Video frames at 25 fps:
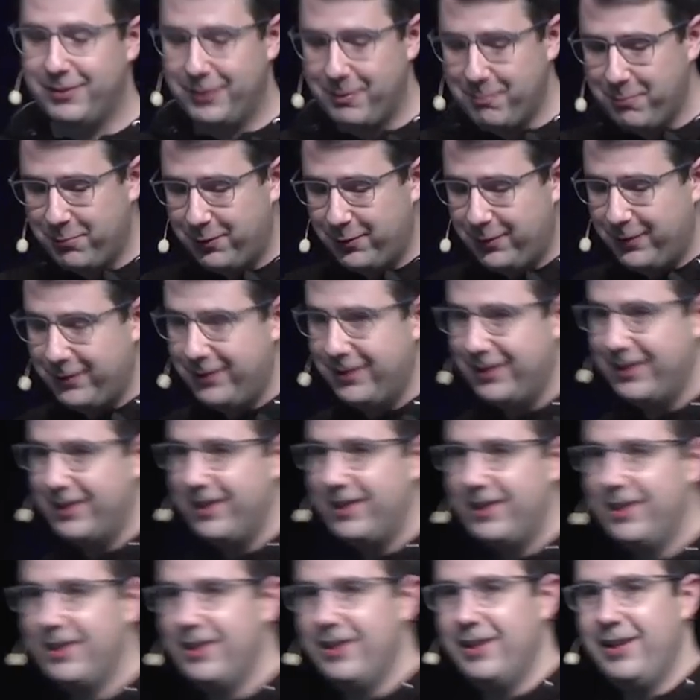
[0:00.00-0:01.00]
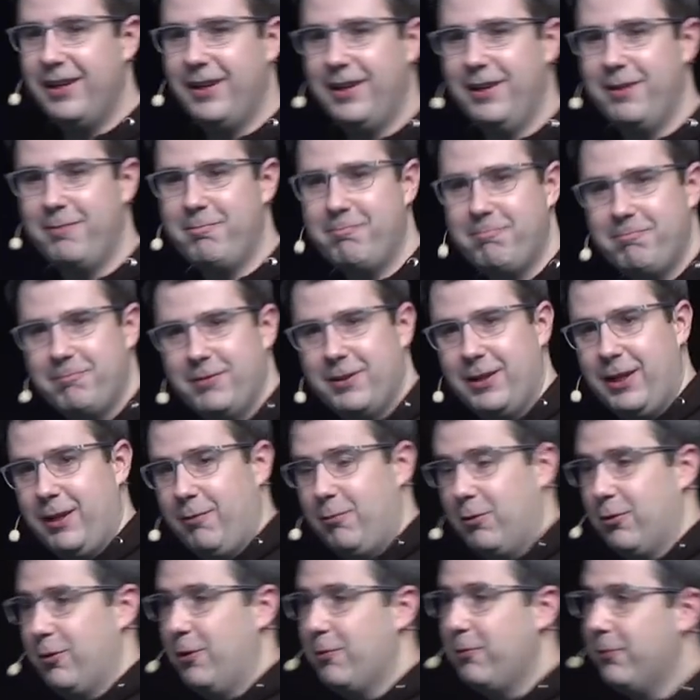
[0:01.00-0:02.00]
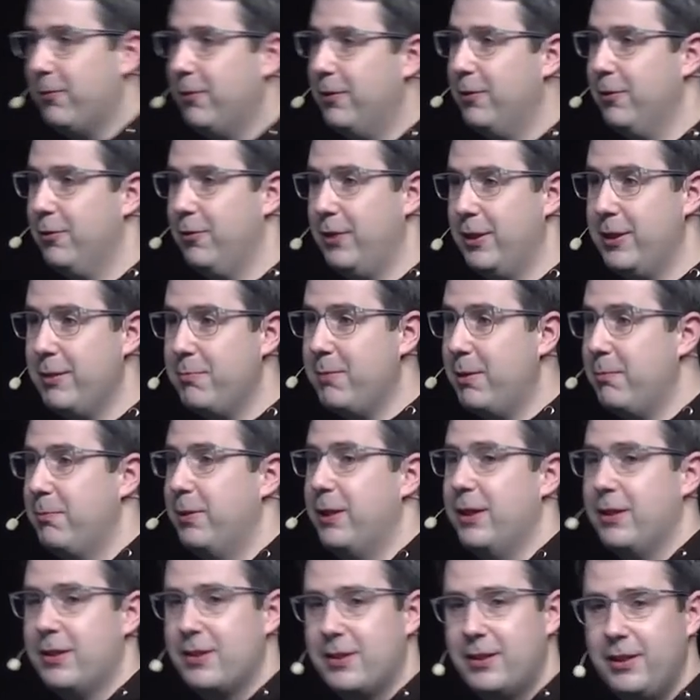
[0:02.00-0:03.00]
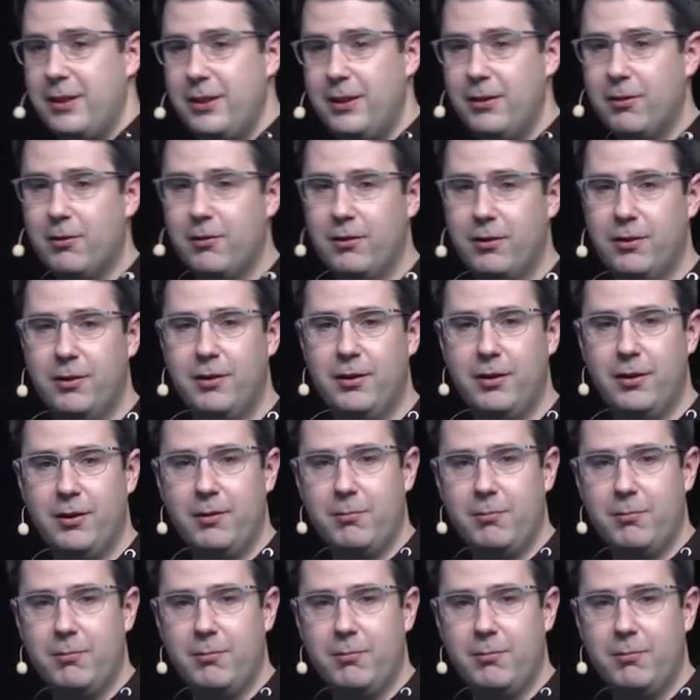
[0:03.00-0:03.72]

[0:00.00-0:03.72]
simple. Um, I was often, so I did my PhD on